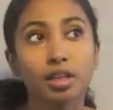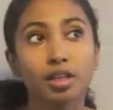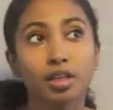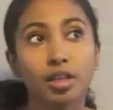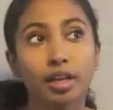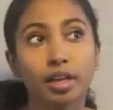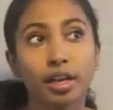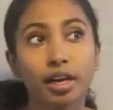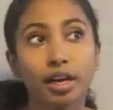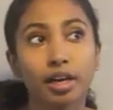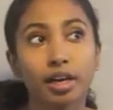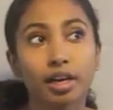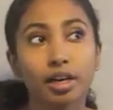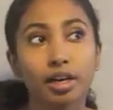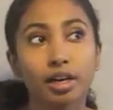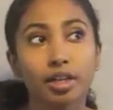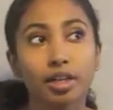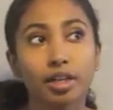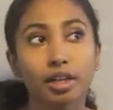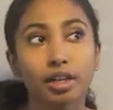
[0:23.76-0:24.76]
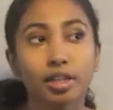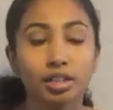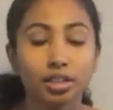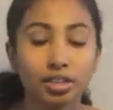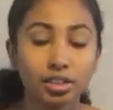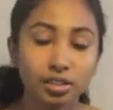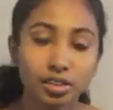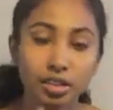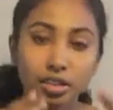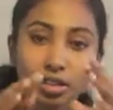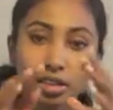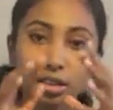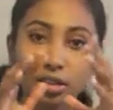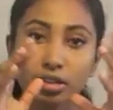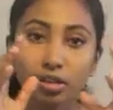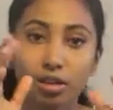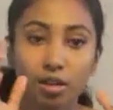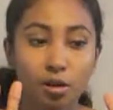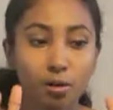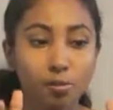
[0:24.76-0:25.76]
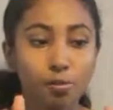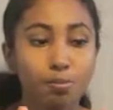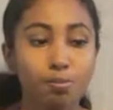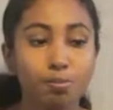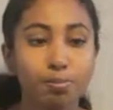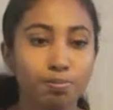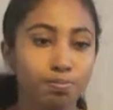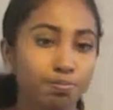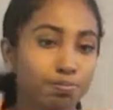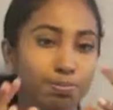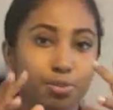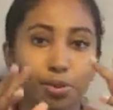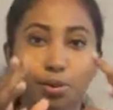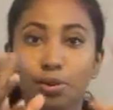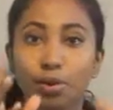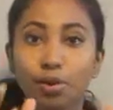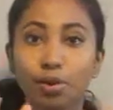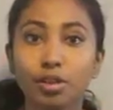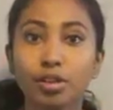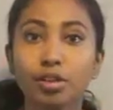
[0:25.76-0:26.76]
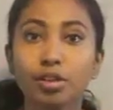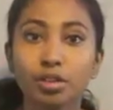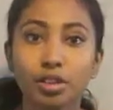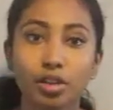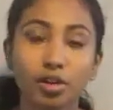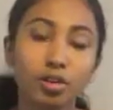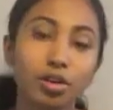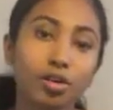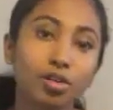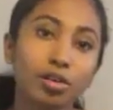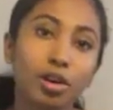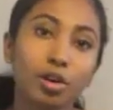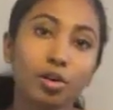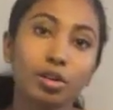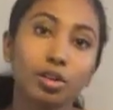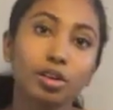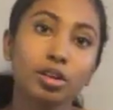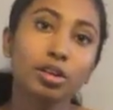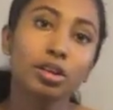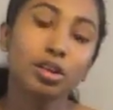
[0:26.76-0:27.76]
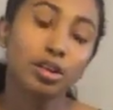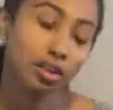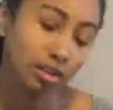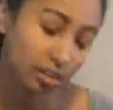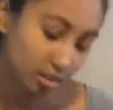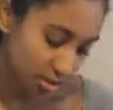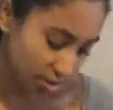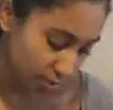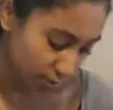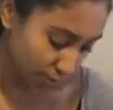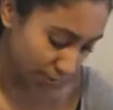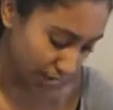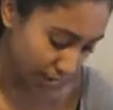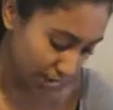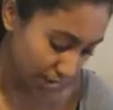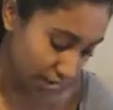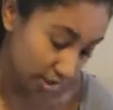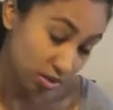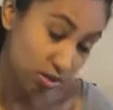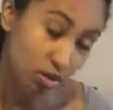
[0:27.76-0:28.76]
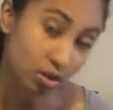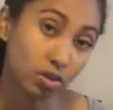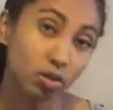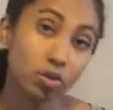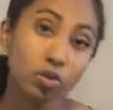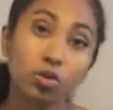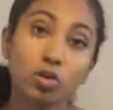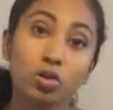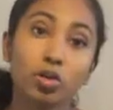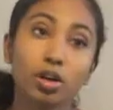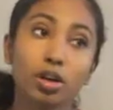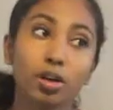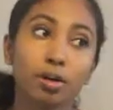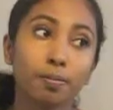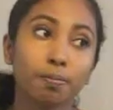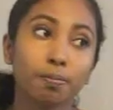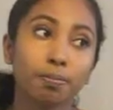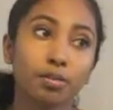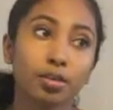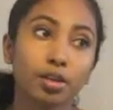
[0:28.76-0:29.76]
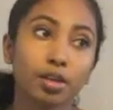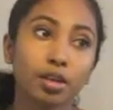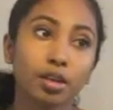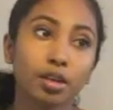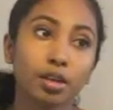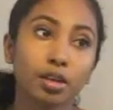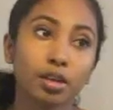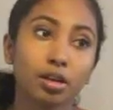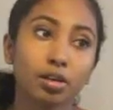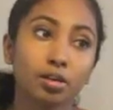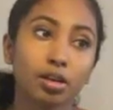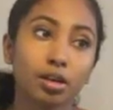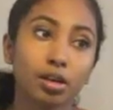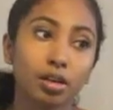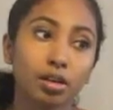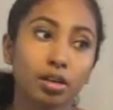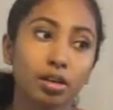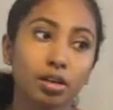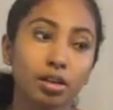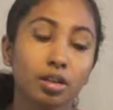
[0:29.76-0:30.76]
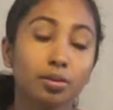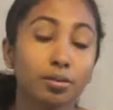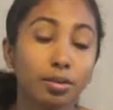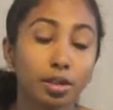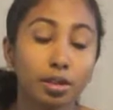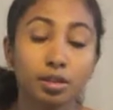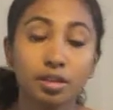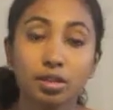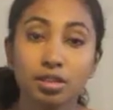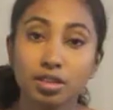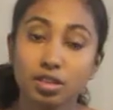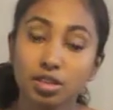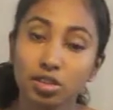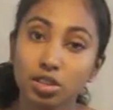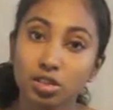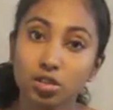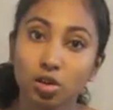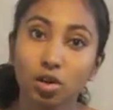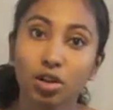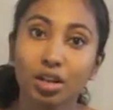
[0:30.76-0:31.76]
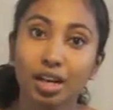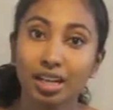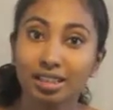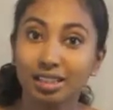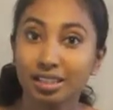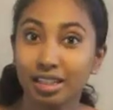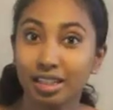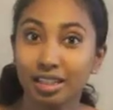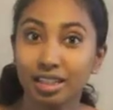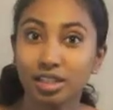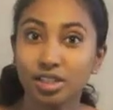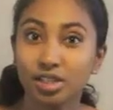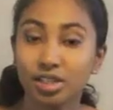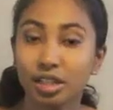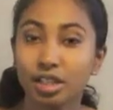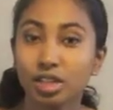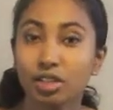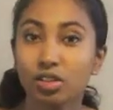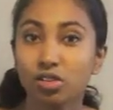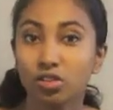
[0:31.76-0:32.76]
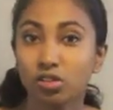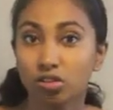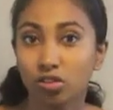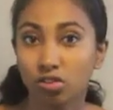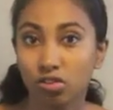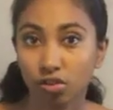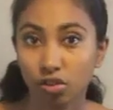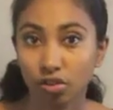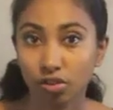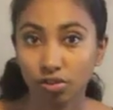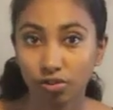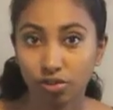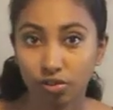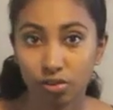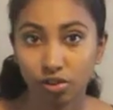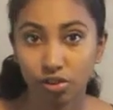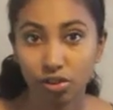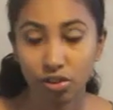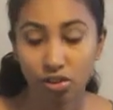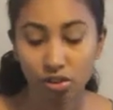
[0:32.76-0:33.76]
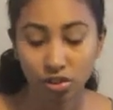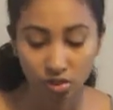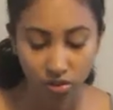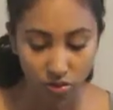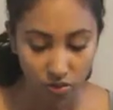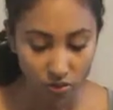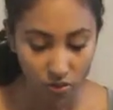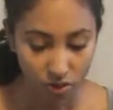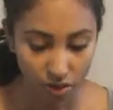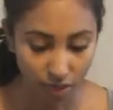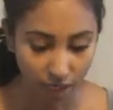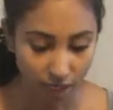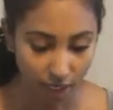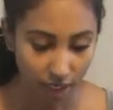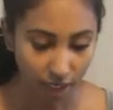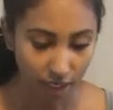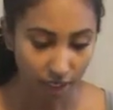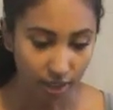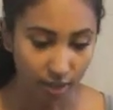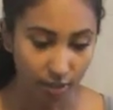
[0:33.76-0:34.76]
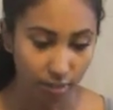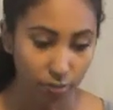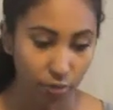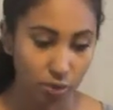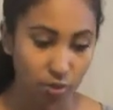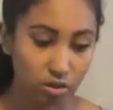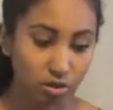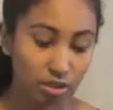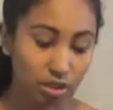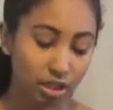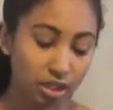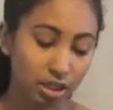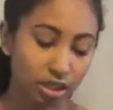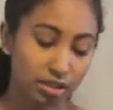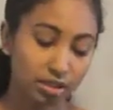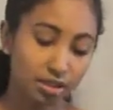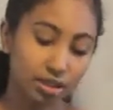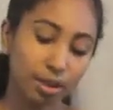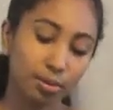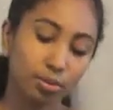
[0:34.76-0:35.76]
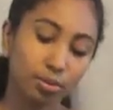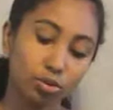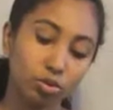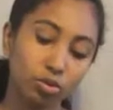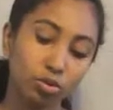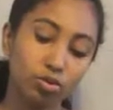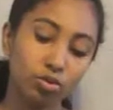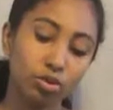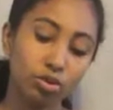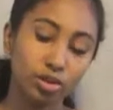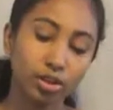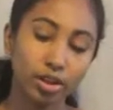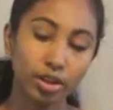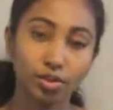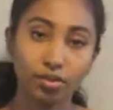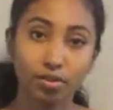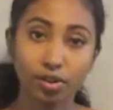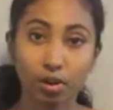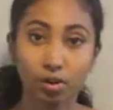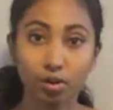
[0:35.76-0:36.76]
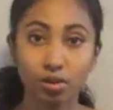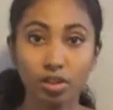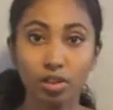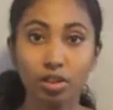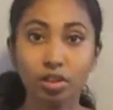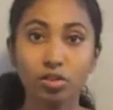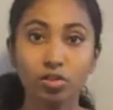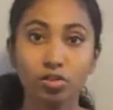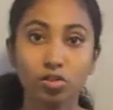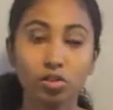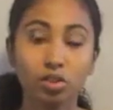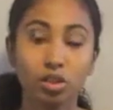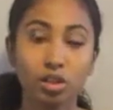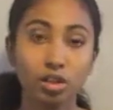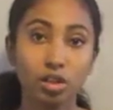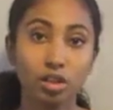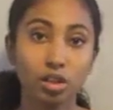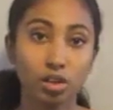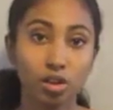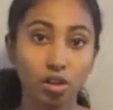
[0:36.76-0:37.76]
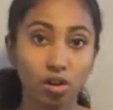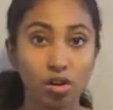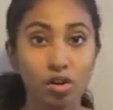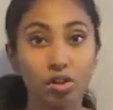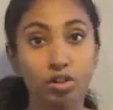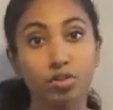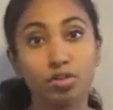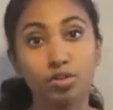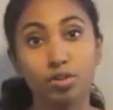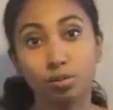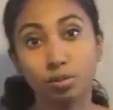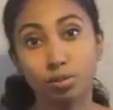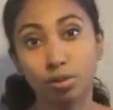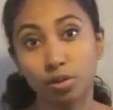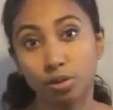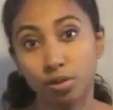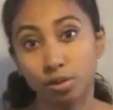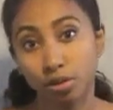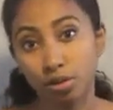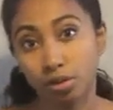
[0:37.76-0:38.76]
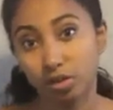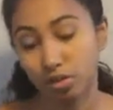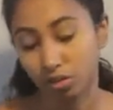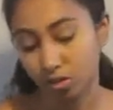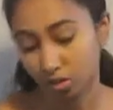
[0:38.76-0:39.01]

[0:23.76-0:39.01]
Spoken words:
they are just a little ball, they're all rounded, their spine has got no it's all cartilage and it's soft, so they are mostly slumped over and rounded, so they need a lot of support.